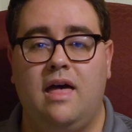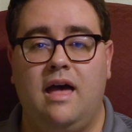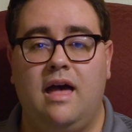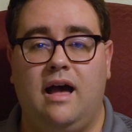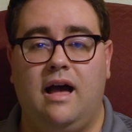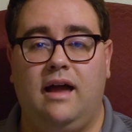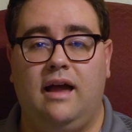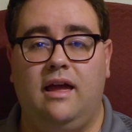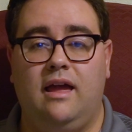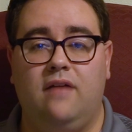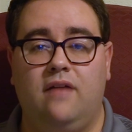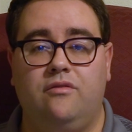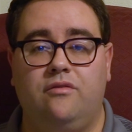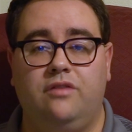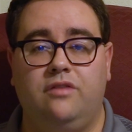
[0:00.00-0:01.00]
I
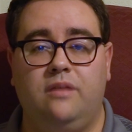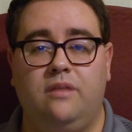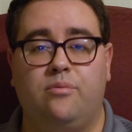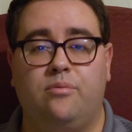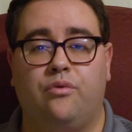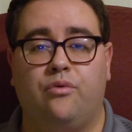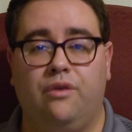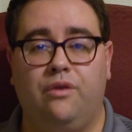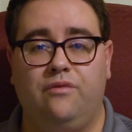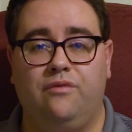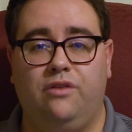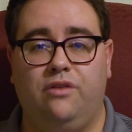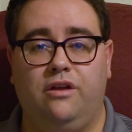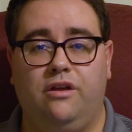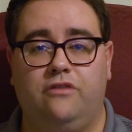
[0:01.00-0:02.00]
have the
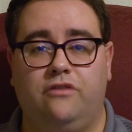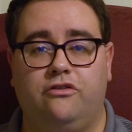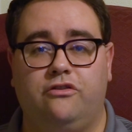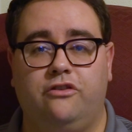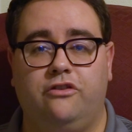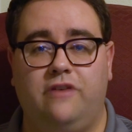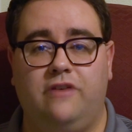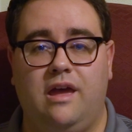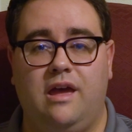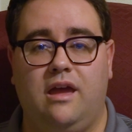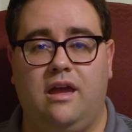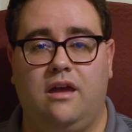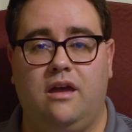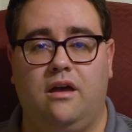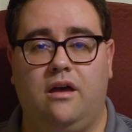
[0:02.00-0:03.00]
privilege
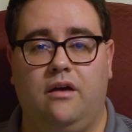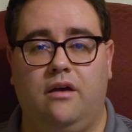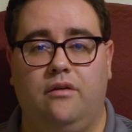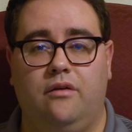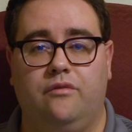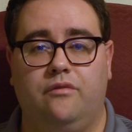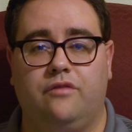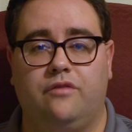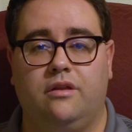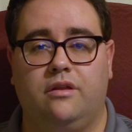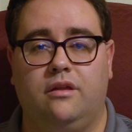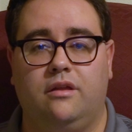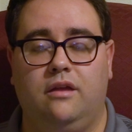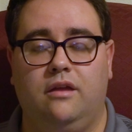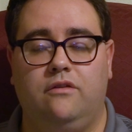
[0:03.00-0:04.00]
today of
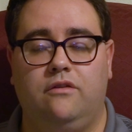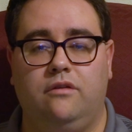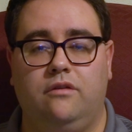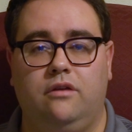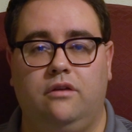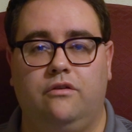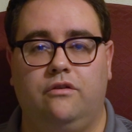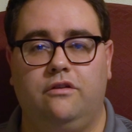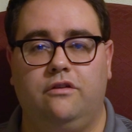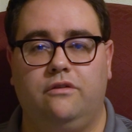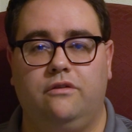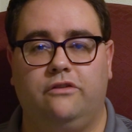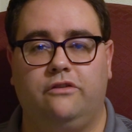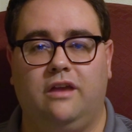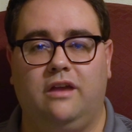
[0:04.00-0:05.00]

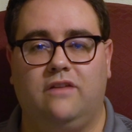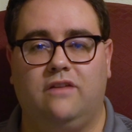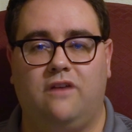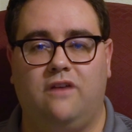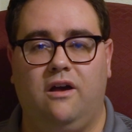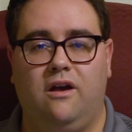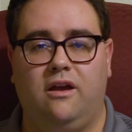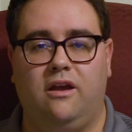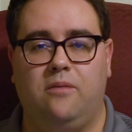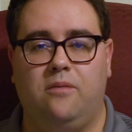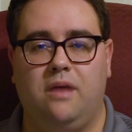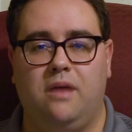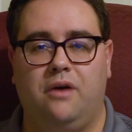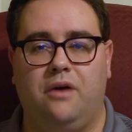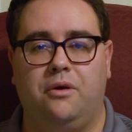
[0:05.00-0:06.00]
introducing and talking
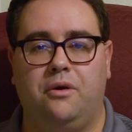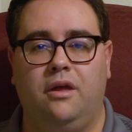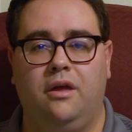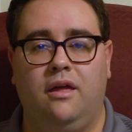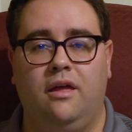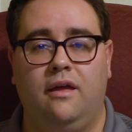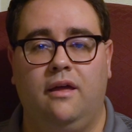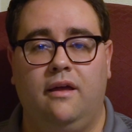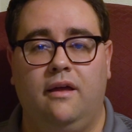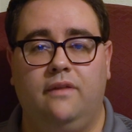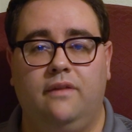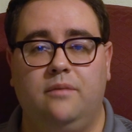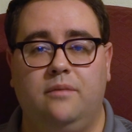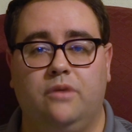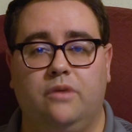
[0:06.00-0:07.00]
about
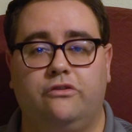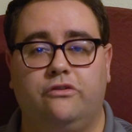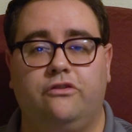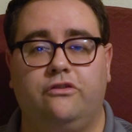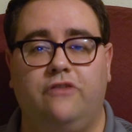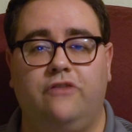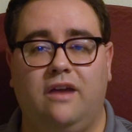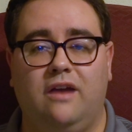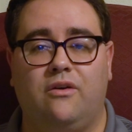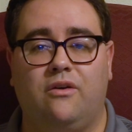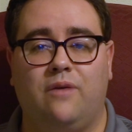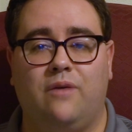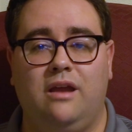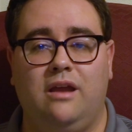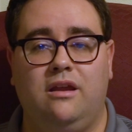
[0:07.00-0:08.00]
the most
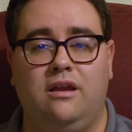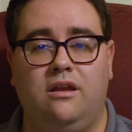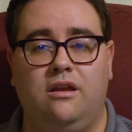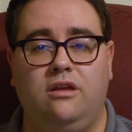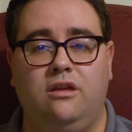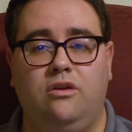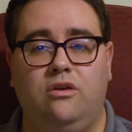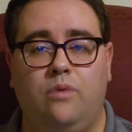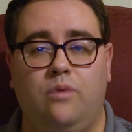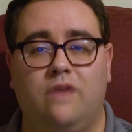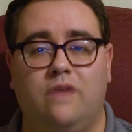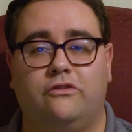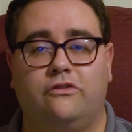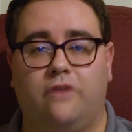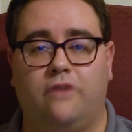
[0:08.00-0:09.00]
decorated
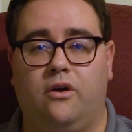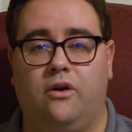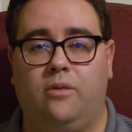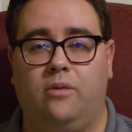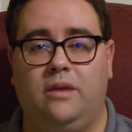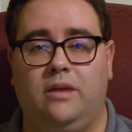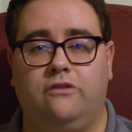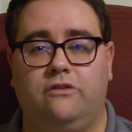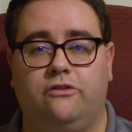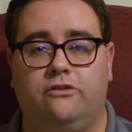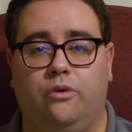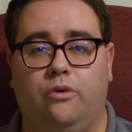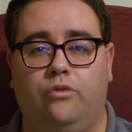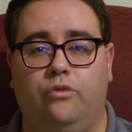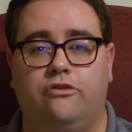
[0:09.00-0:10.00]
U.S. Army
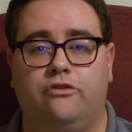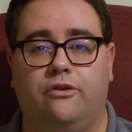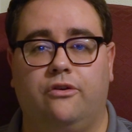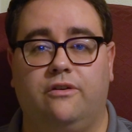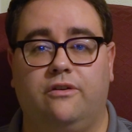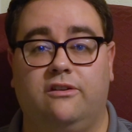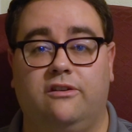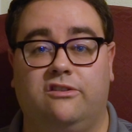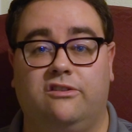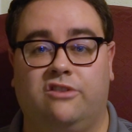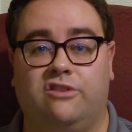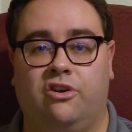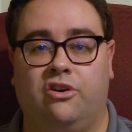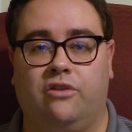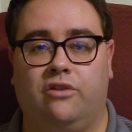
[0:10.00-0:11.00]
soldier to
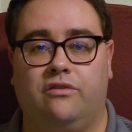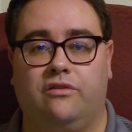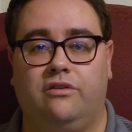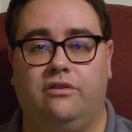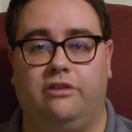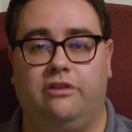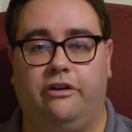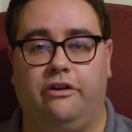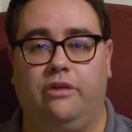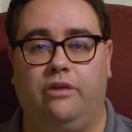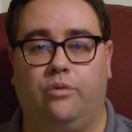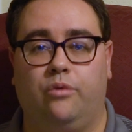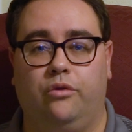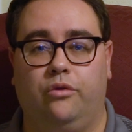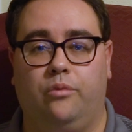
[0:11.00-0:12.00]
serve during
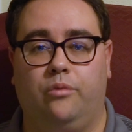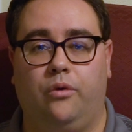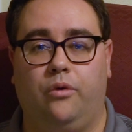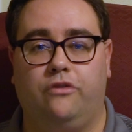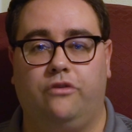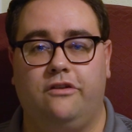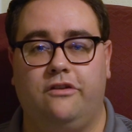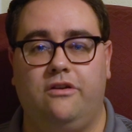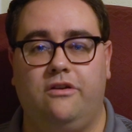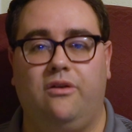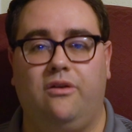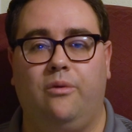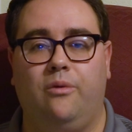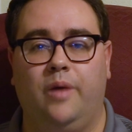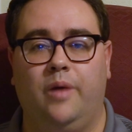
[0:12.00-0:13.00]
World War
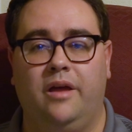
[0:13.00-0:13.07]
II.